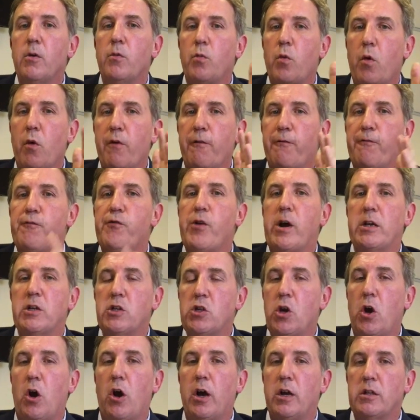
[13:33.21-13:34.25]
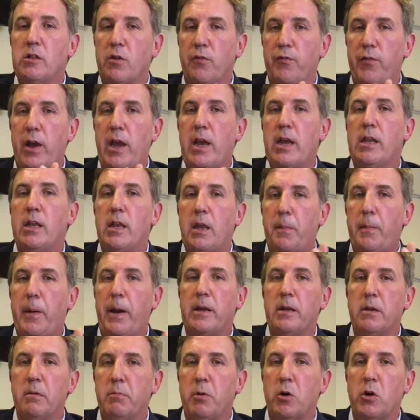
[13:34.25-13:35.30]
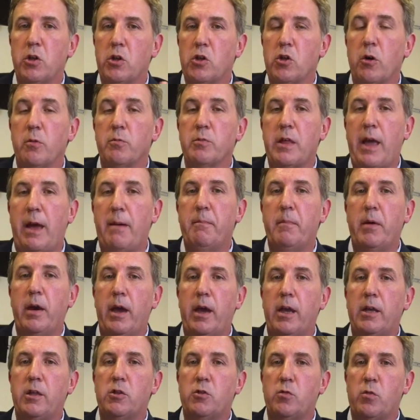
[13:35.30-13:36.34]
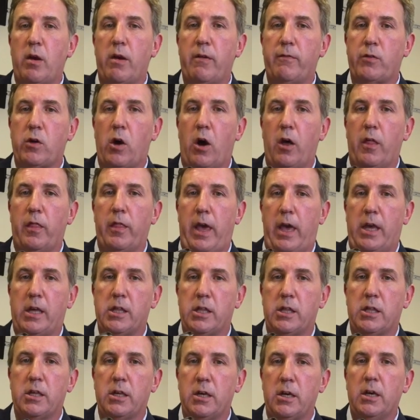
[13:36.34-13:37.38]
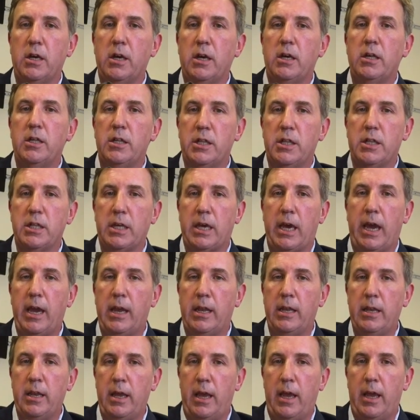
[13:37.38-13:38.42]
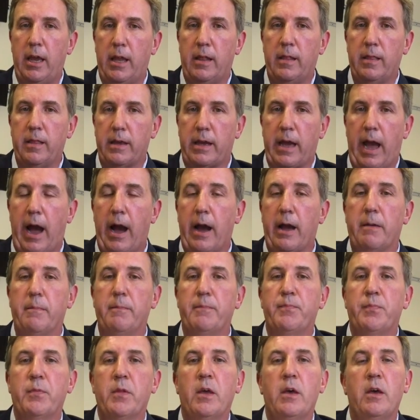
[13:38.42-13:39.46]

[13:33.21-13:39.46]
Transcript: We're a franchise of independent body shops. That means we've got this skin in the game.